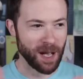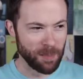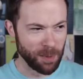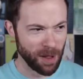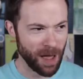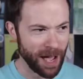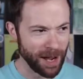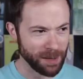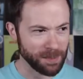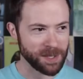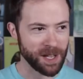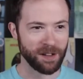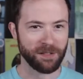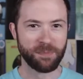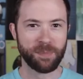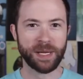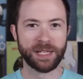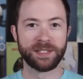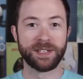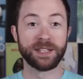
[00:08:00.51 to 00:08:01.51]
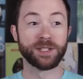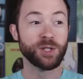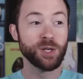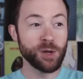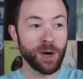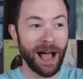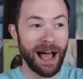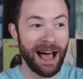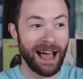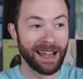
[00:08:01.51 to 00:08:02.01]
couple items of business.
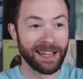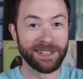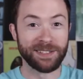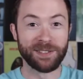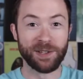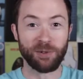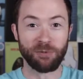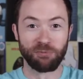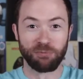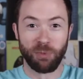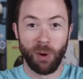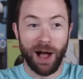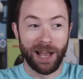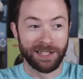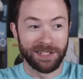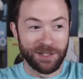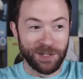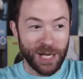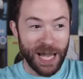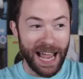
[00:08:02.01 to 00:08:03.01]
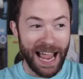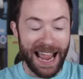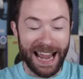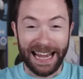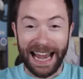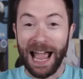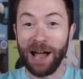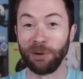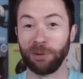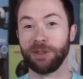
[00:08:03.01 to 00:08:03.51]
You guys want to
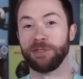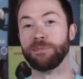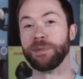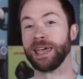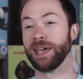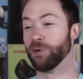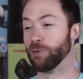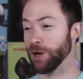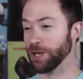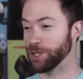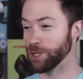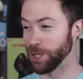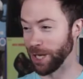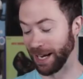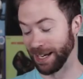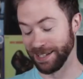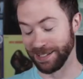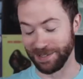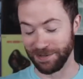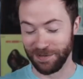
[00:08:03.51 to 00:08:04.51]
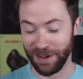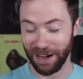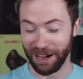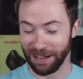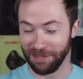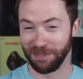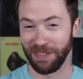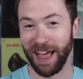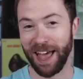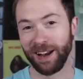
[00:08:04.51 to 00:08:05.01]
hang out with me, which is
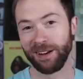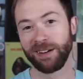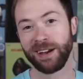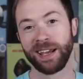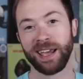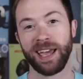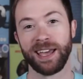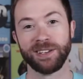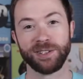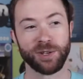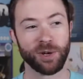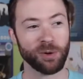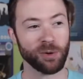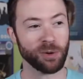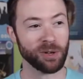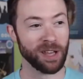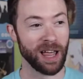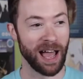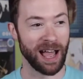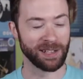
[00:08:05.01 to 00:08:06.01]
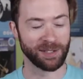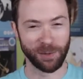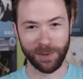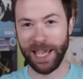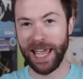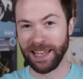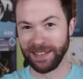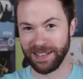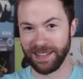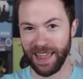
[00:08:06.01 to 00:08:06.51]
very flattering and cool. So
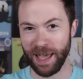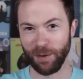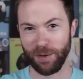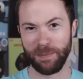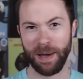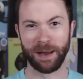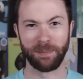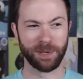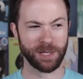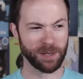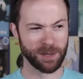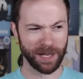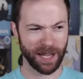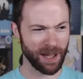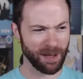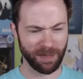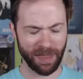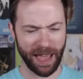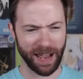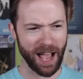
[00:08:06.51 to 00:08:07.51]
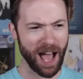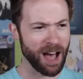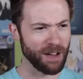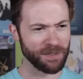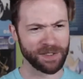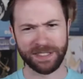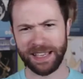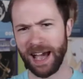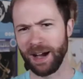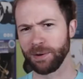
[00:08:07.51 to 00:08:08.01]
we hinted that we might be doing a like
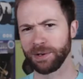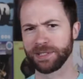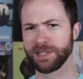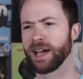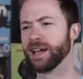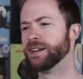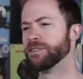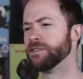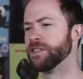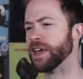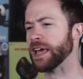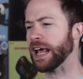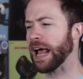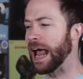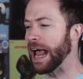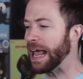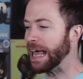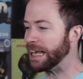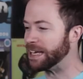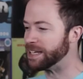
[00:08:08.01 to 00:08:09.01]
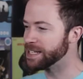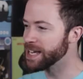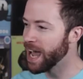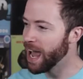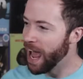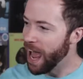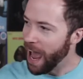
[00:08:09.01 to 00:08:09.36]
office hours kind of thing, and